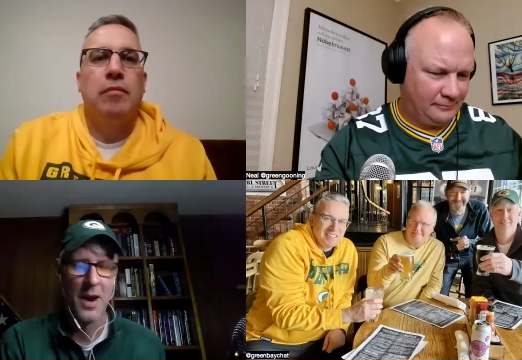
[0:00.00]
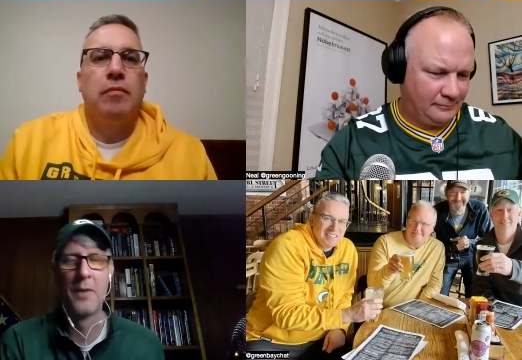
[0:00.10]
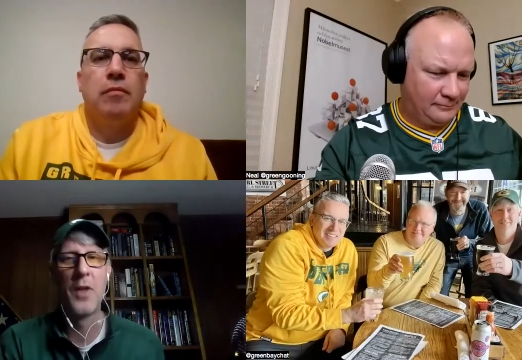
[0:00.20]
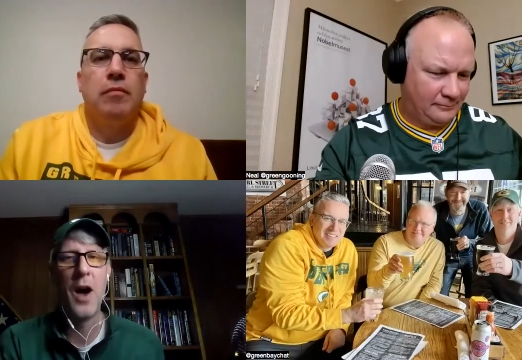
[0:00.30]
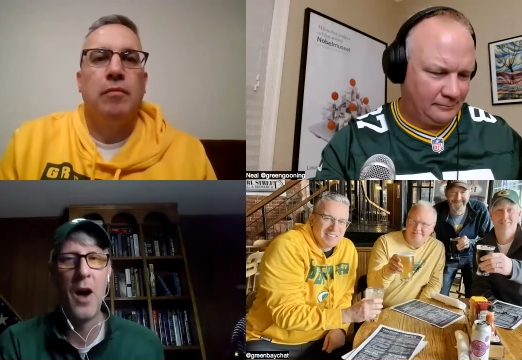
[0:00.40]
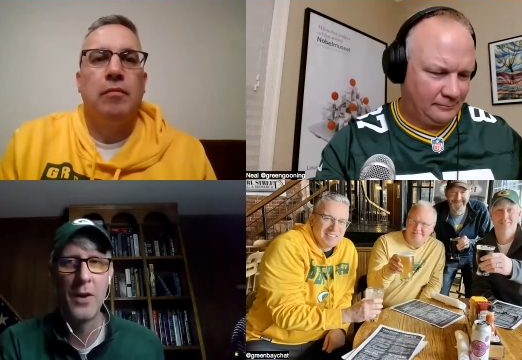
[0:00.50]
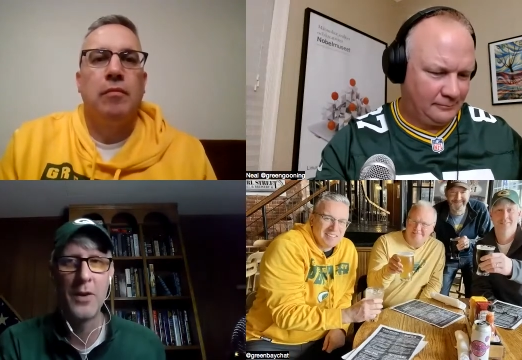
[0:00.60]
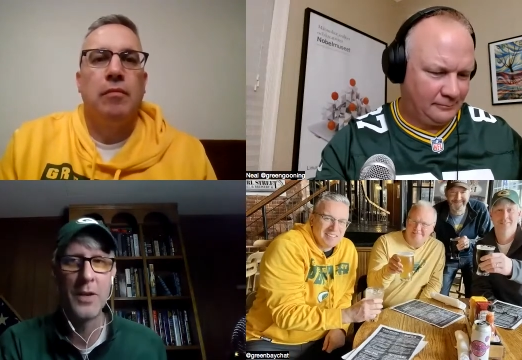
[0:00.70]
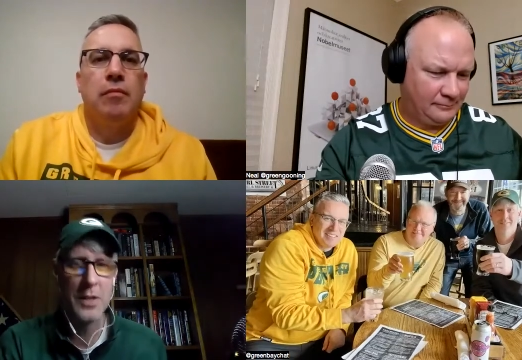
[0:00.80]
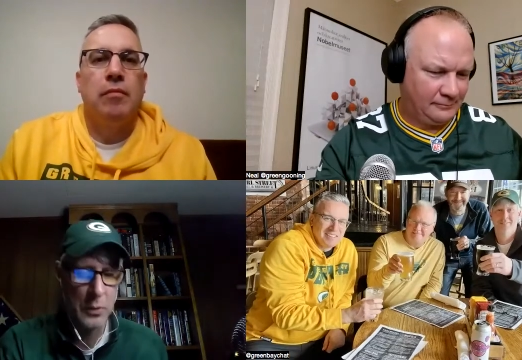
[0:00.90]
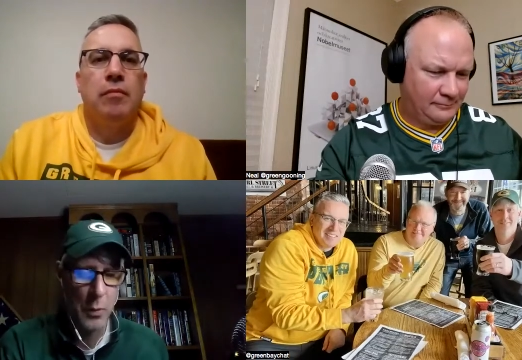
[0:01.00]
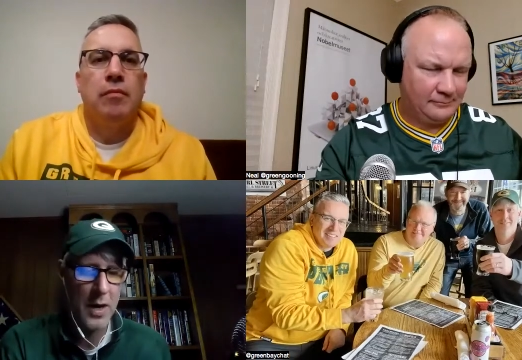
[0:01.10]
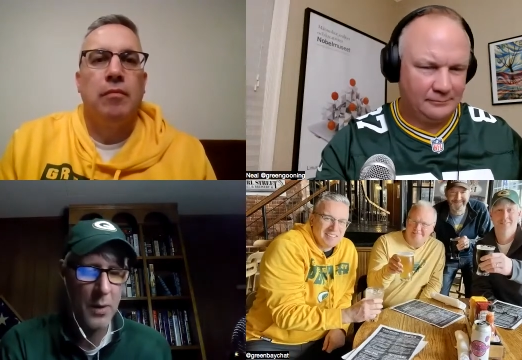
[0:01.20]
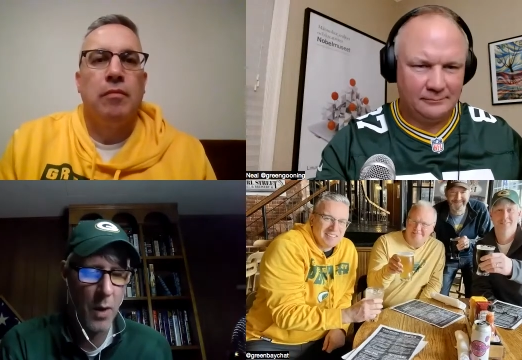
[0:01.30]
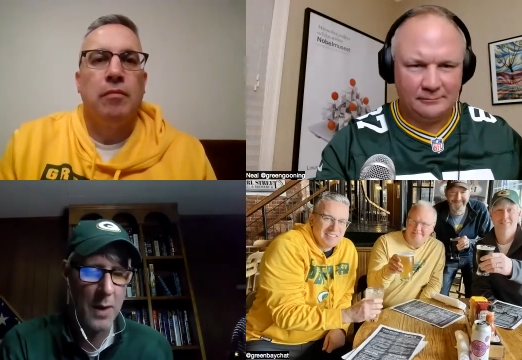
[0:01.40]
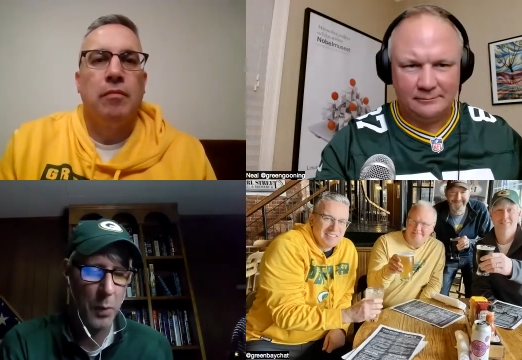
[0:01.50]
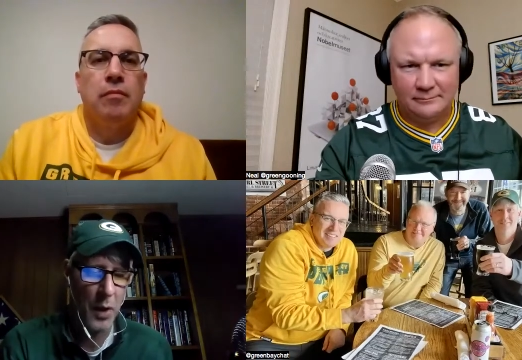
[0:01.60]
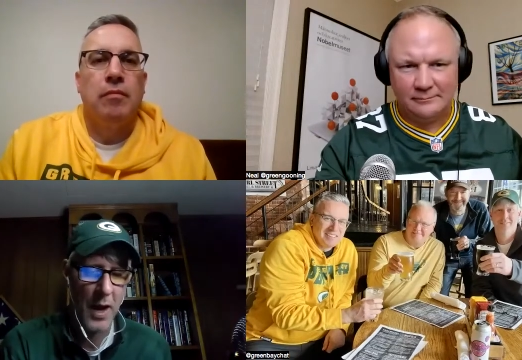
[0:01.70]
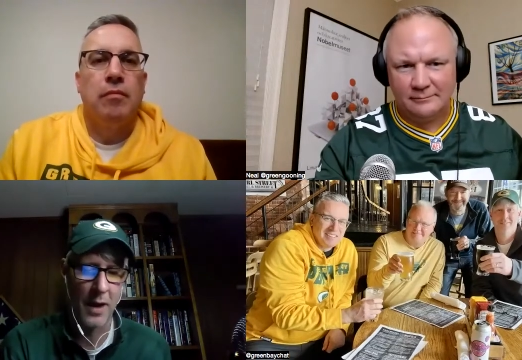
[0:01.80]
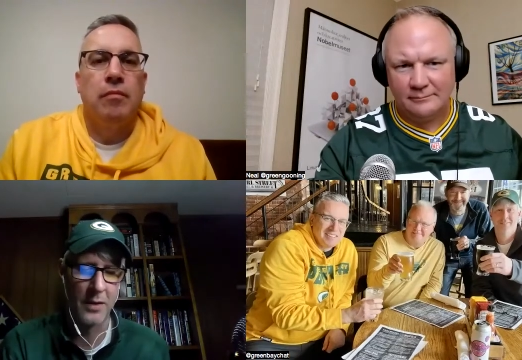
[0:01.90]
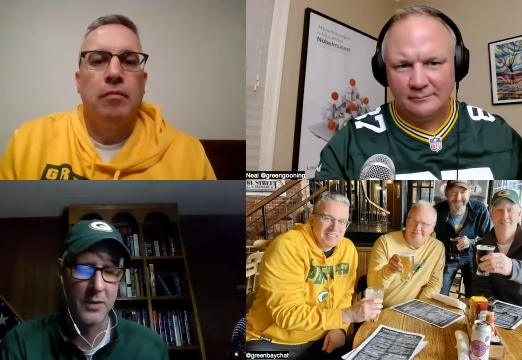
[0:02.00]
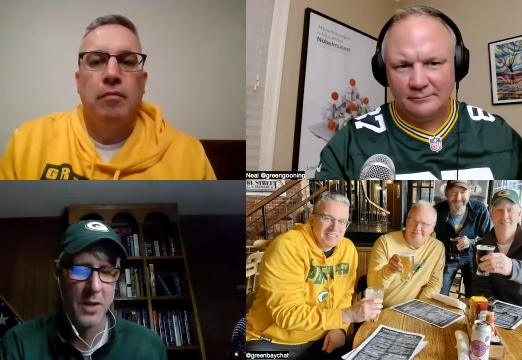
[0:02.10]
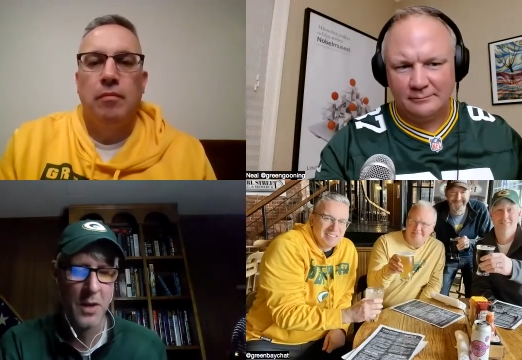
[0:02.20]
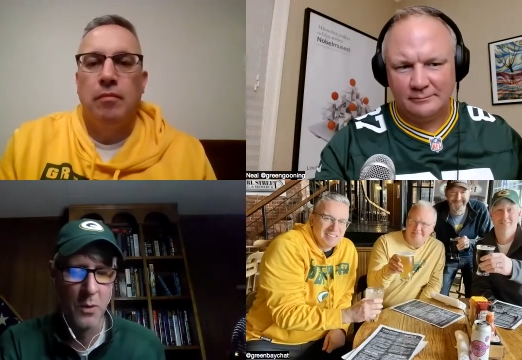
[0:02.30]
Speaker 1: of the 121 players